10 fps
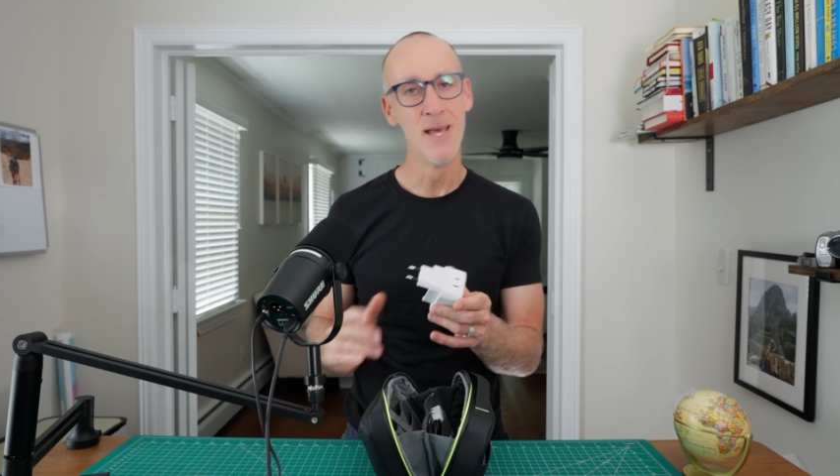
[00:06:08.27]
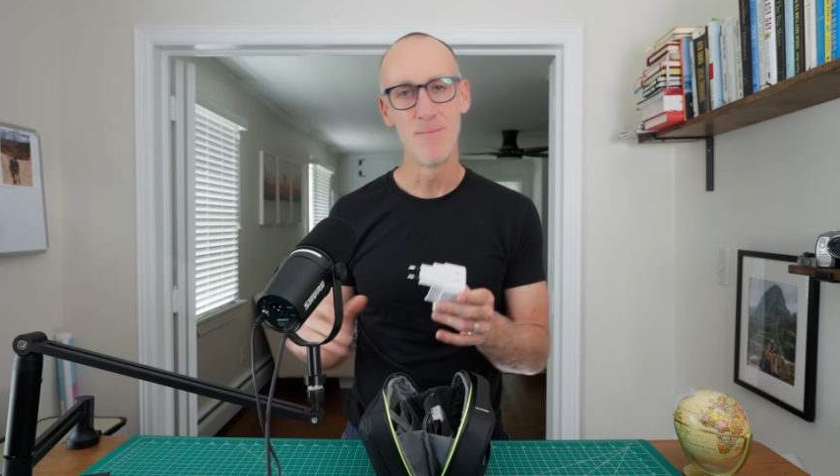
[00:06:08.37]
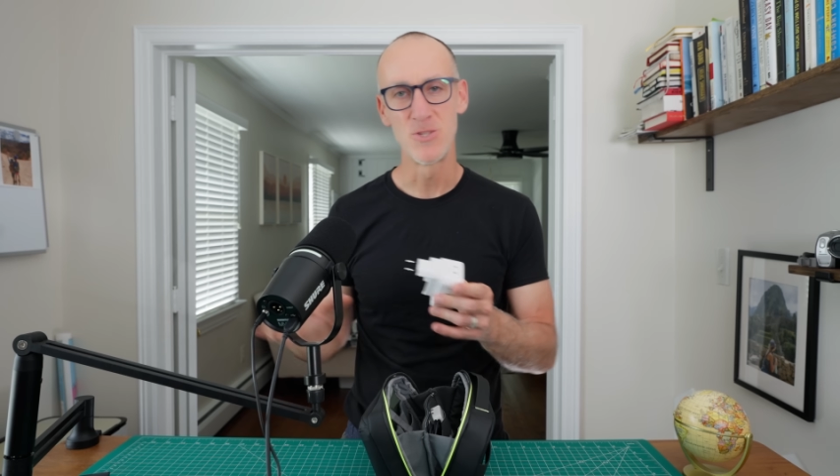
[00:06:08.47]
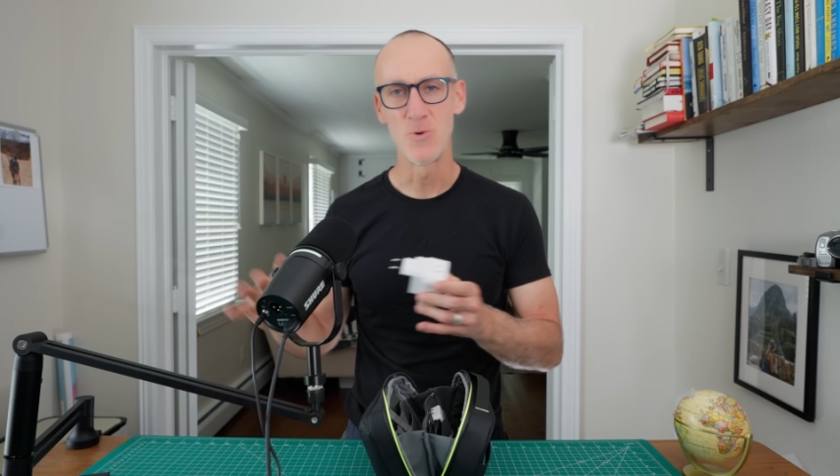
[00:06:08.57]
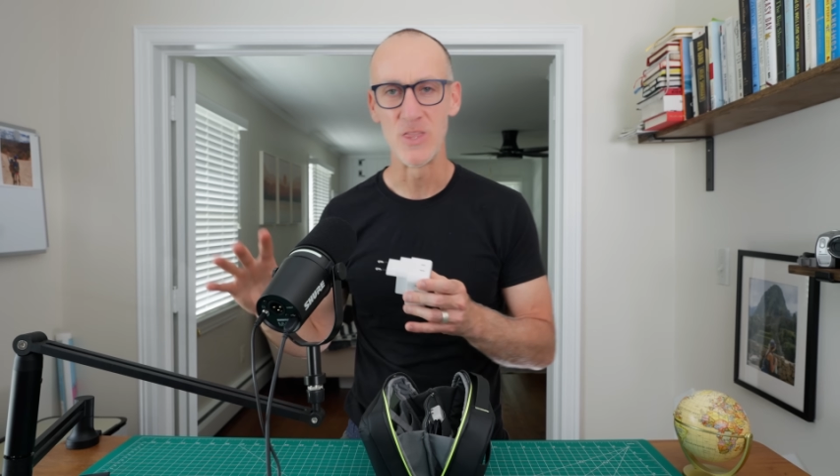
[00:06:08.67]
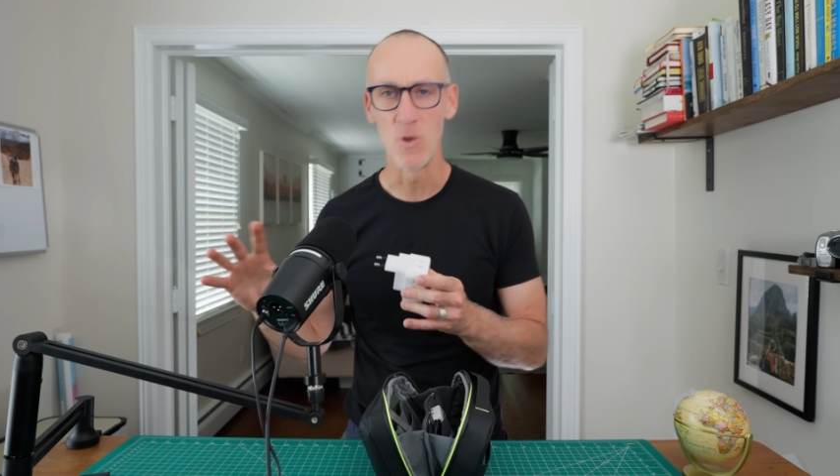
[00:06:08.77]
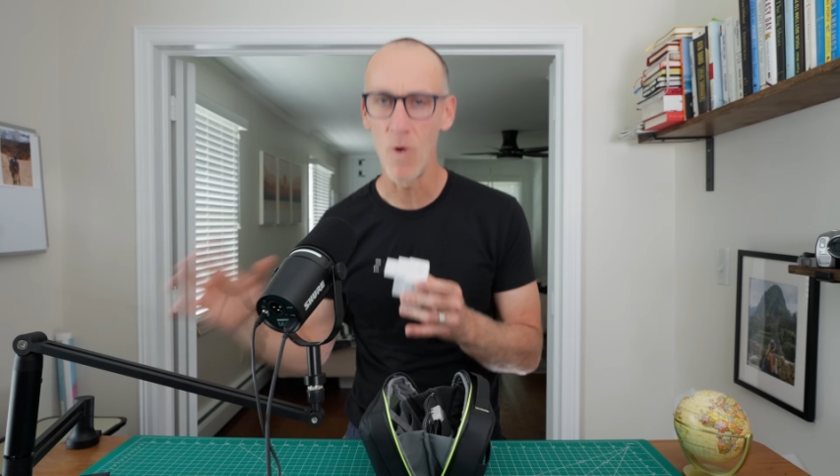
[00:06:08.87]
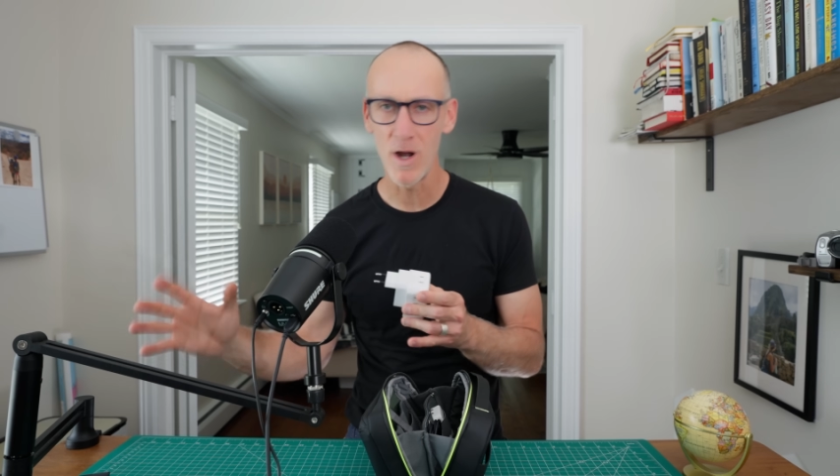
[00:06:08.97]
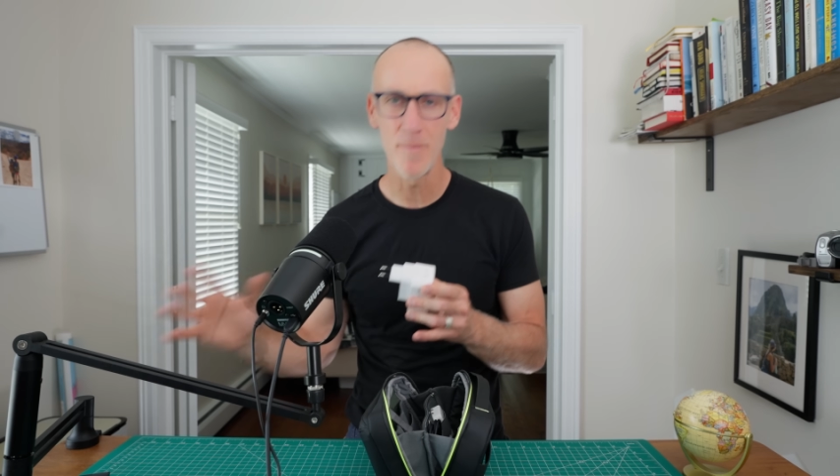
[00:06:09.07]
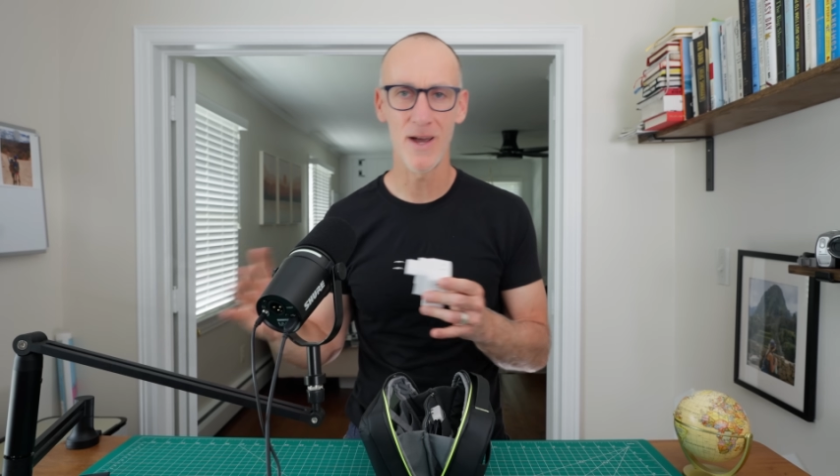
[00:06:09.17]
Between the
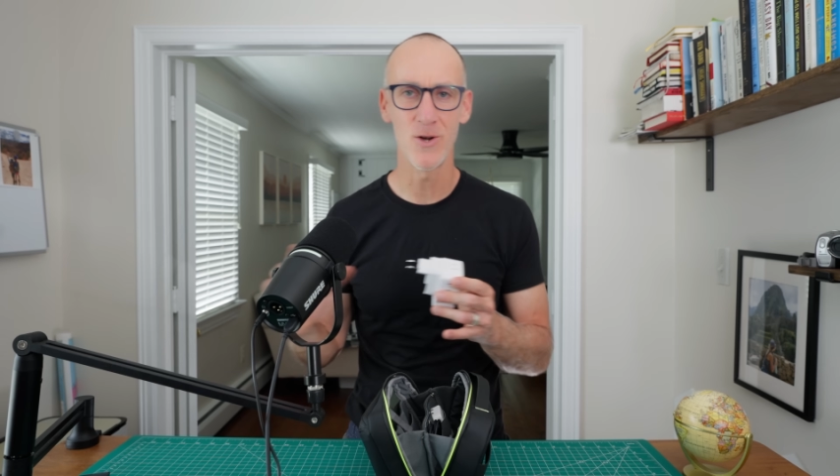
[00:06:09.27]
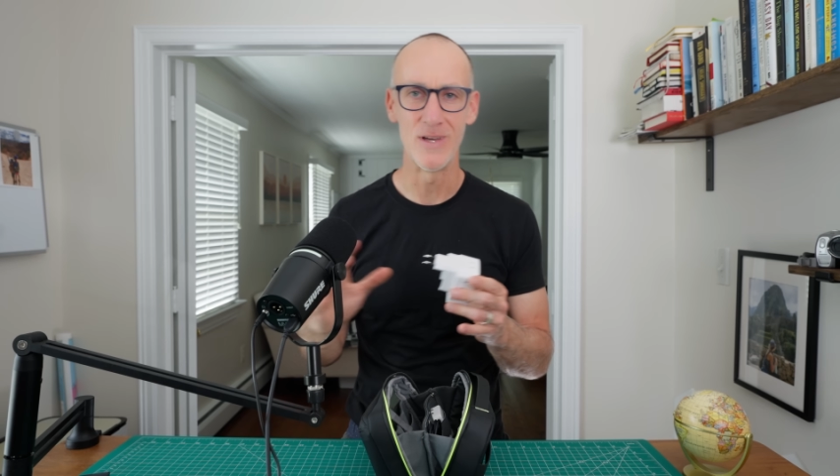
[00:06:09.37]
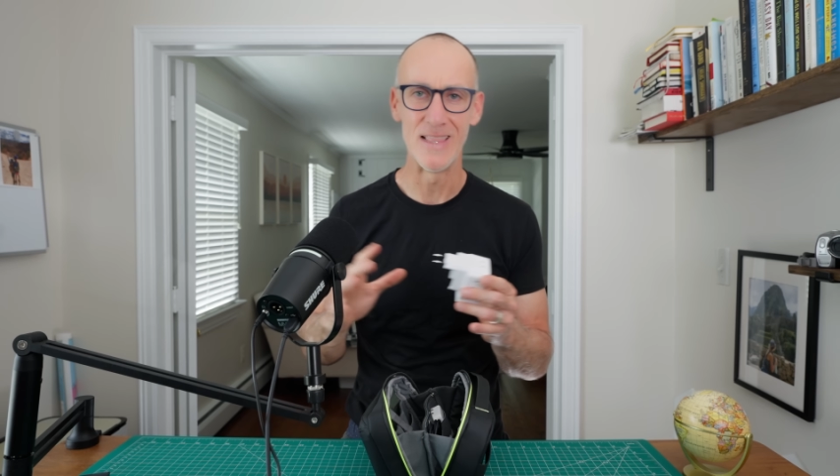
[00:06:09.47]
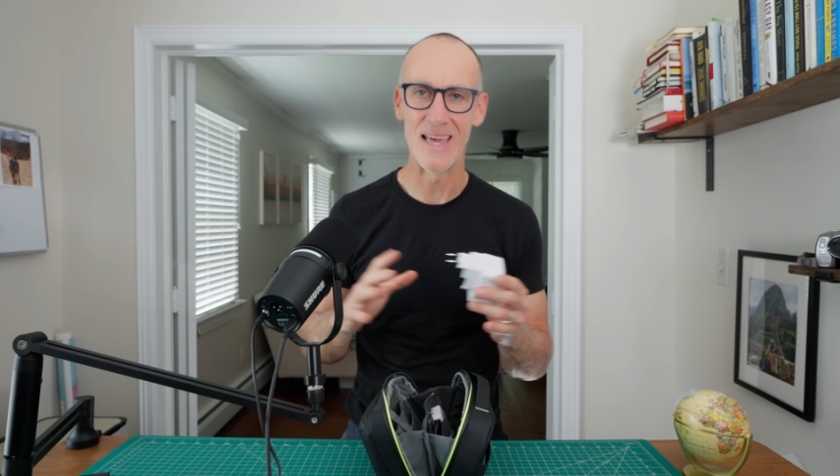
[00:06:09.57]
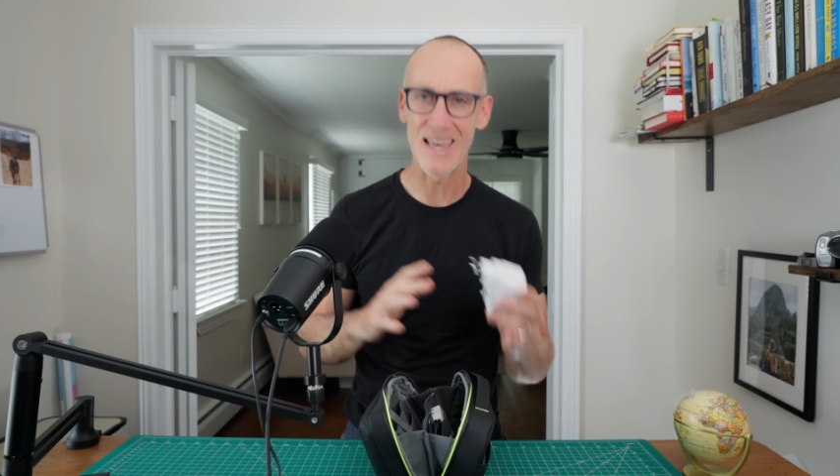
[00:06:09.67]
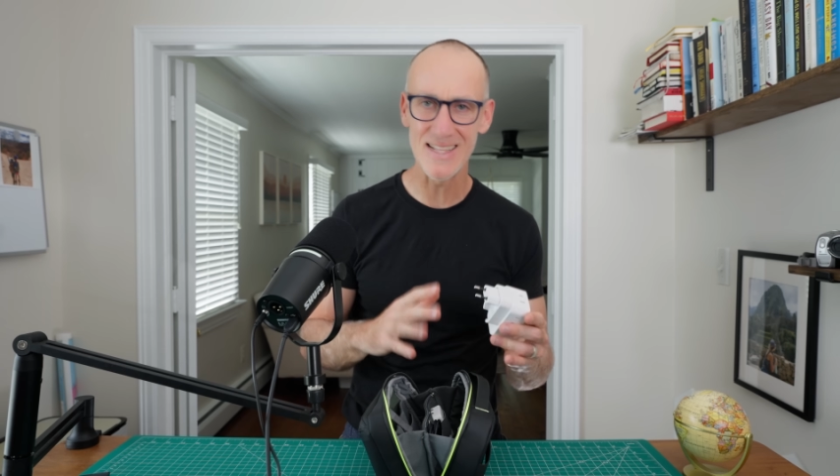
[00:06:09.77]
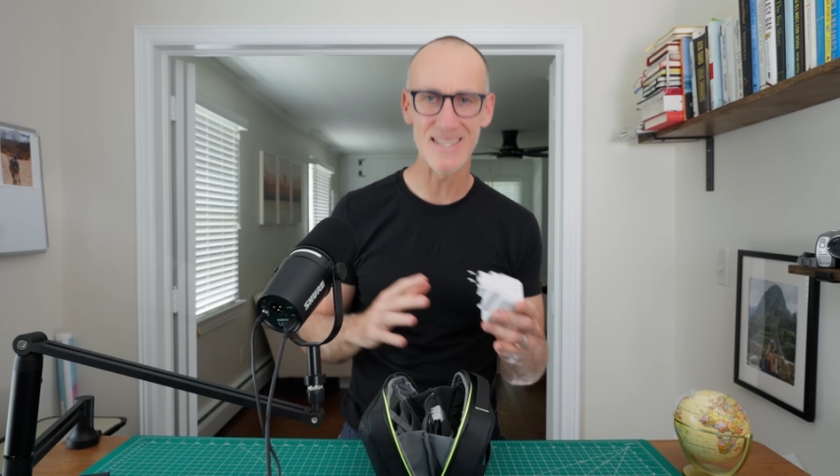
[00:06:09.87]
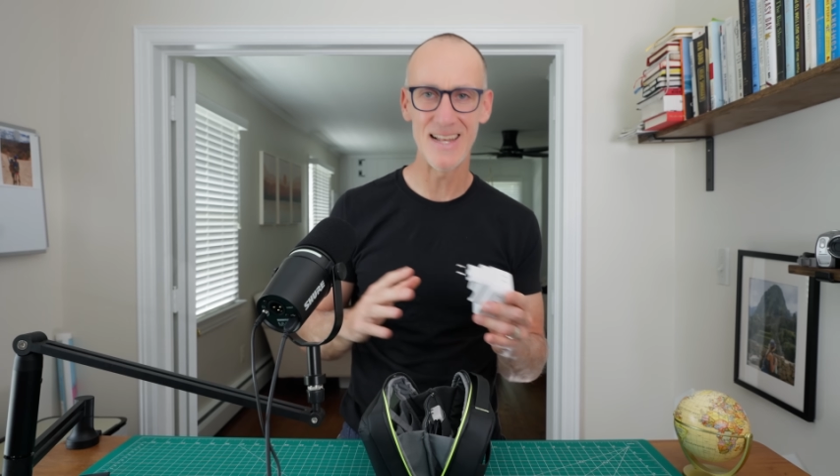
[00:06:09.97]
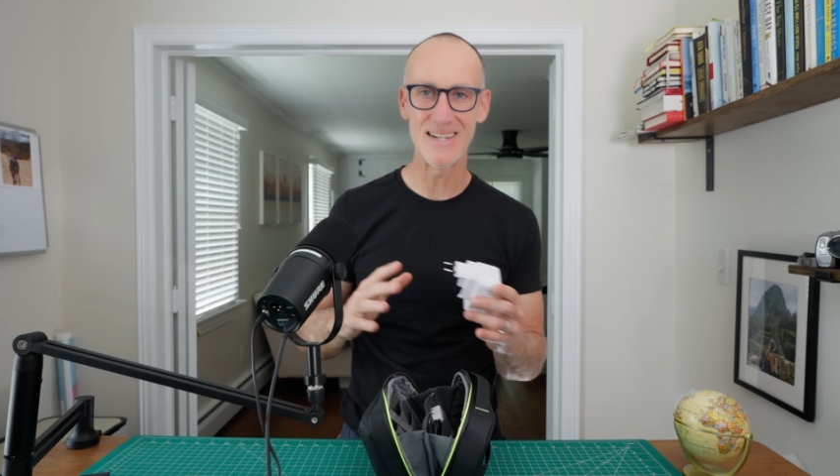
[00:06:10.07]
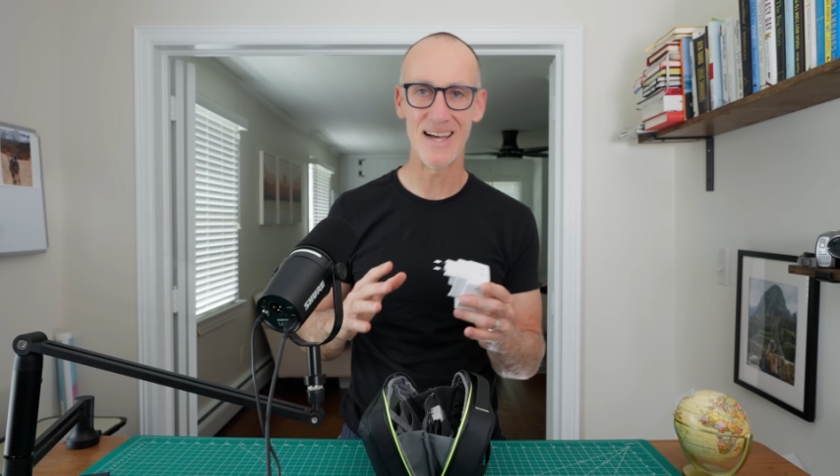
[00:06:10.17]
water bottle and the hand
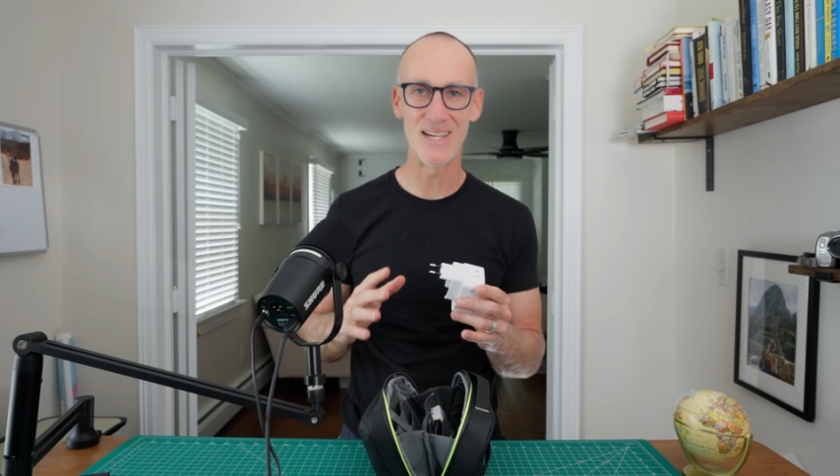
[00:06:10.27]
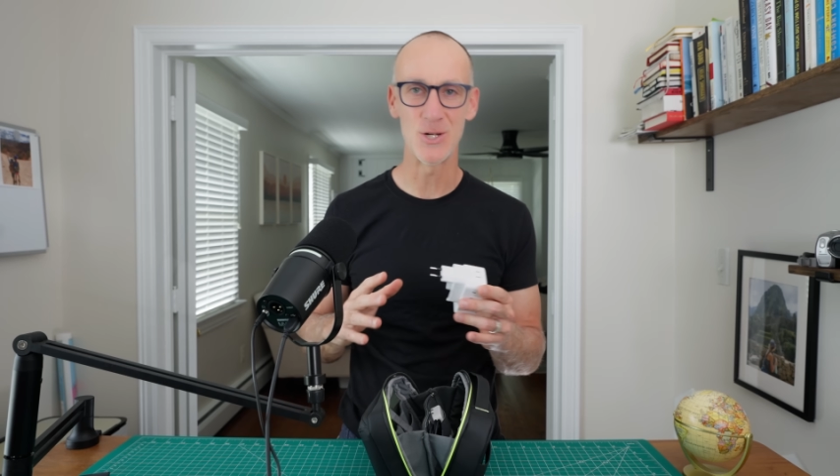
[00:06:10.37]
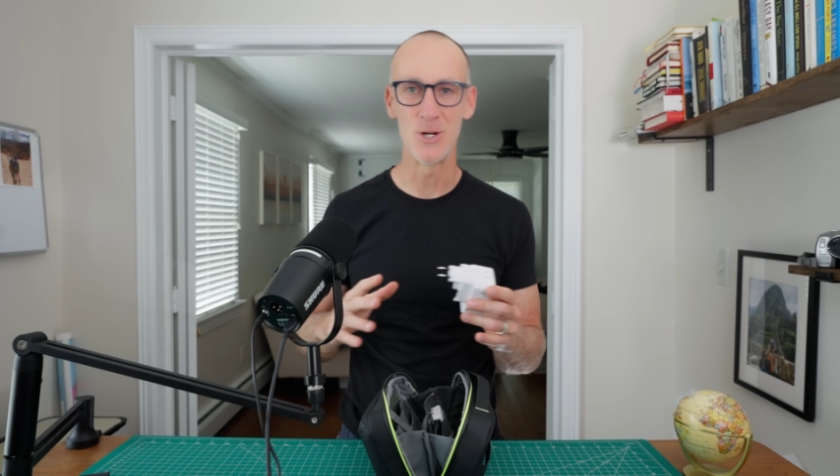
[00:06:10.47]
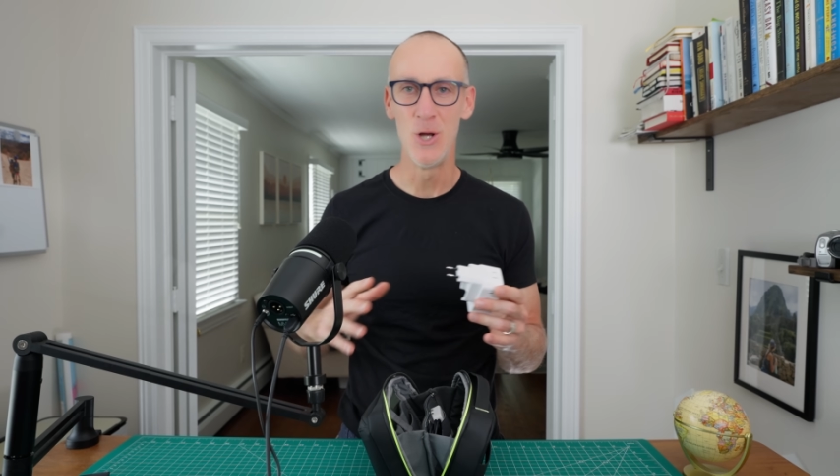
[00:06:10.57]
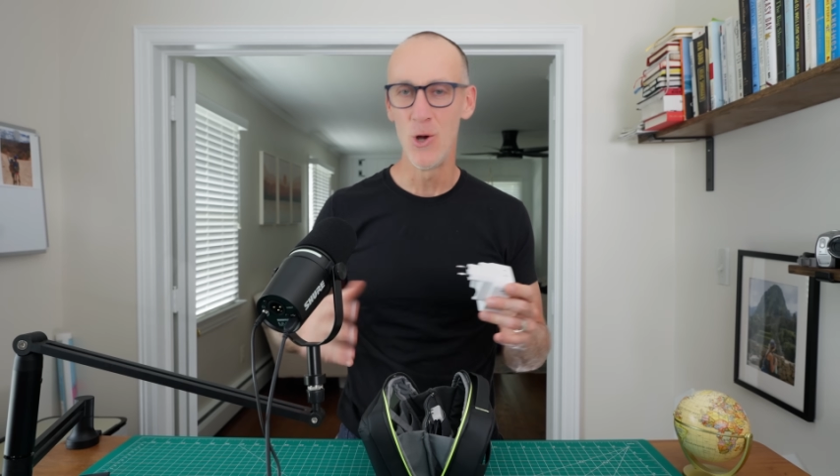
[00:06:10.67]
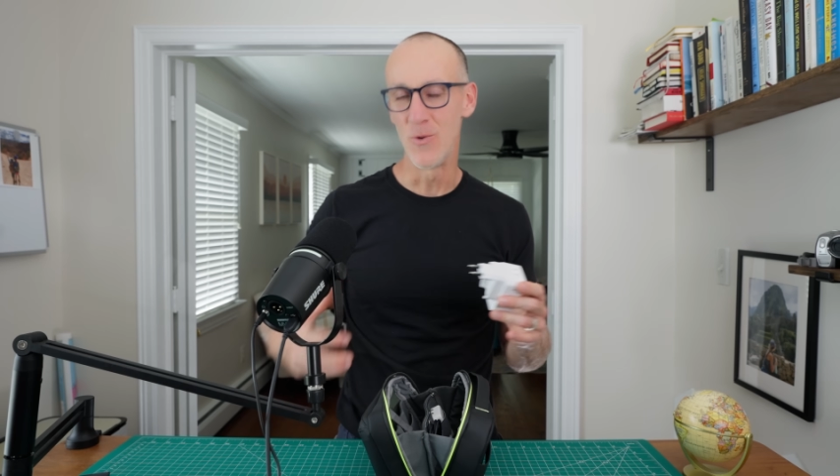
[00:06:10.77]
sanitizer,